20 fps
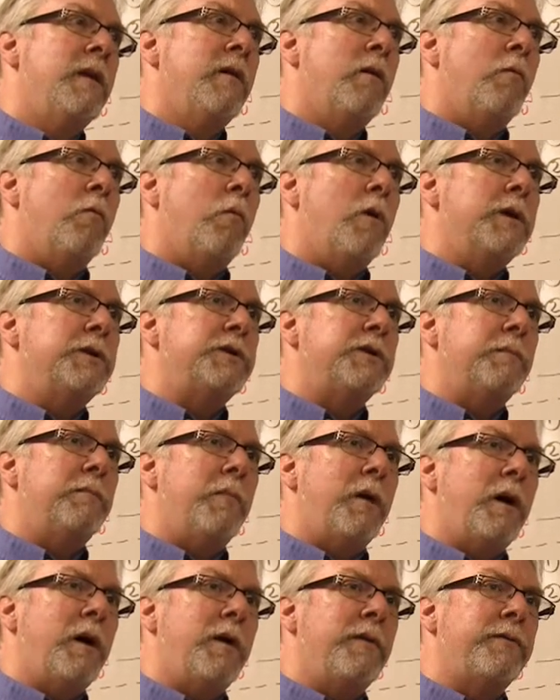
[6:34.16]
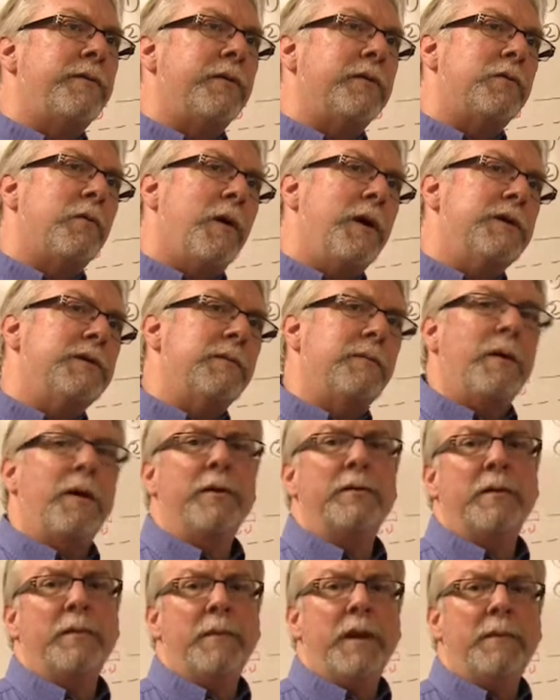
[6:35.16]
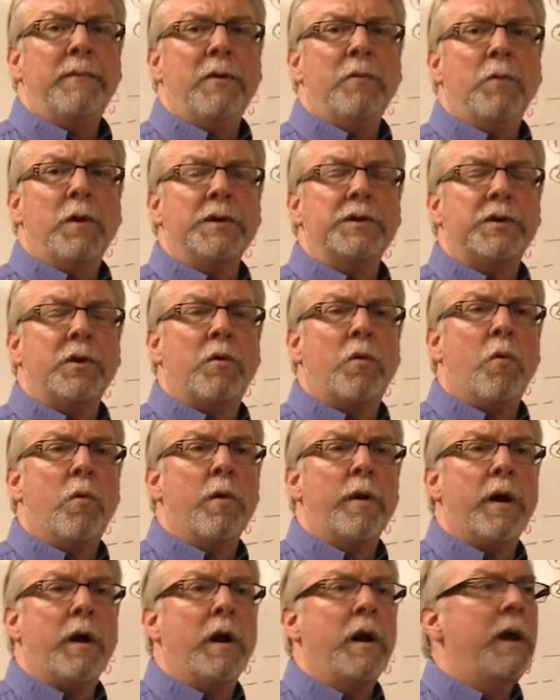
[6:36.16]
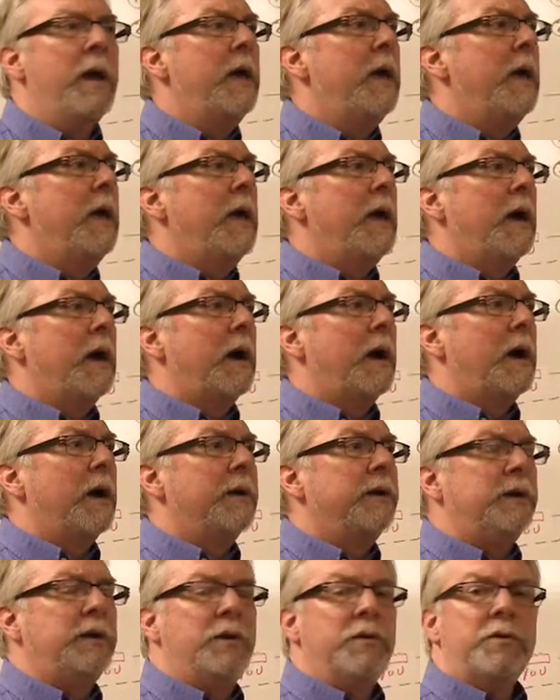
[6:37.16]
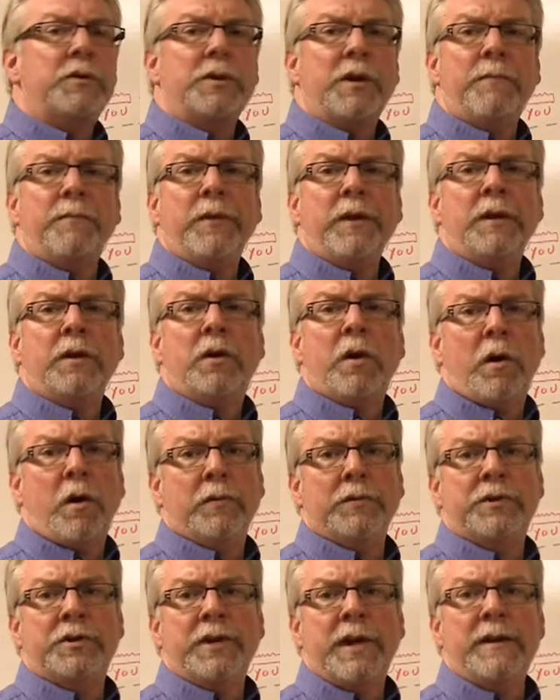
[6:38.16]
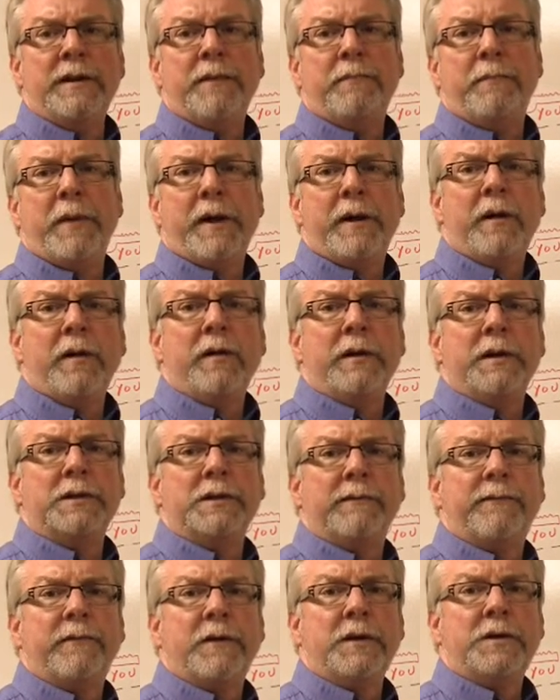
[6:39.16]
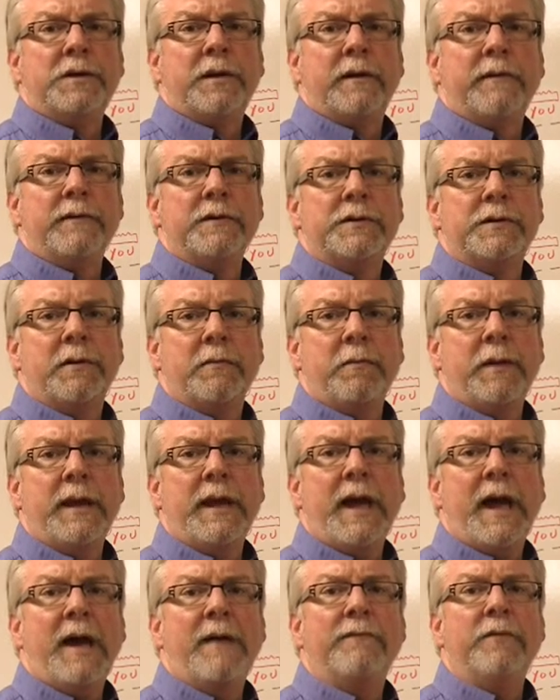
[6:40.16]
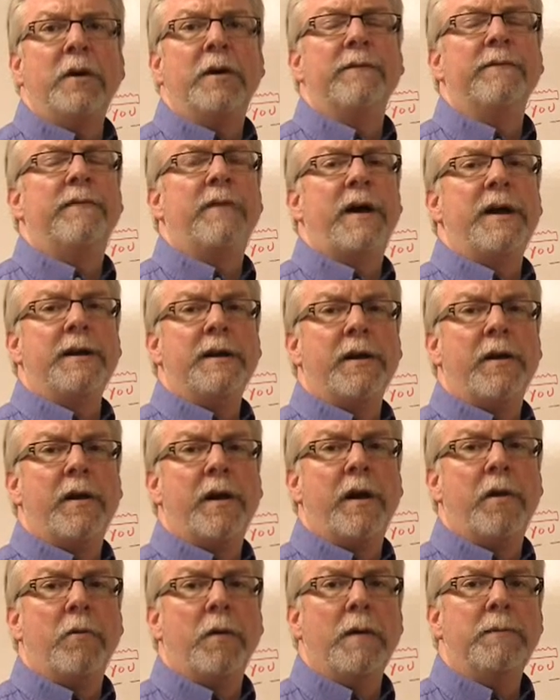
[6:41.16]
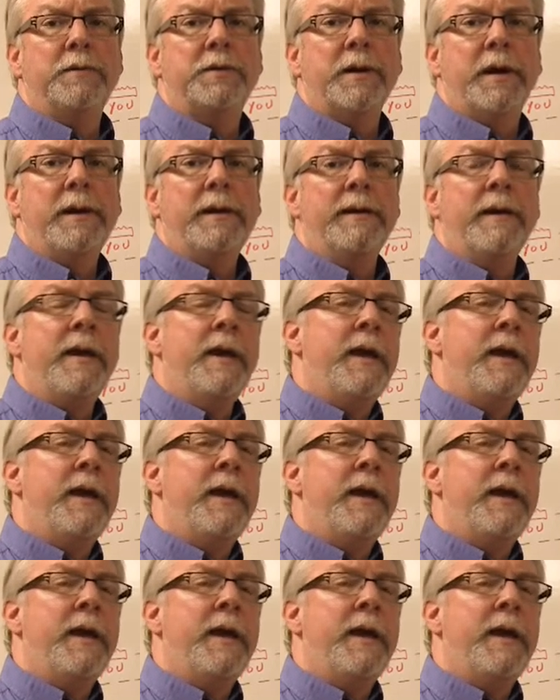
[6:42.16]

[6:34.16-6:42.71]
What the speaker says: once a month or twice a month or maybe once a quarter, use something called Send It Better. It's a free service that we have. You can find it on our website.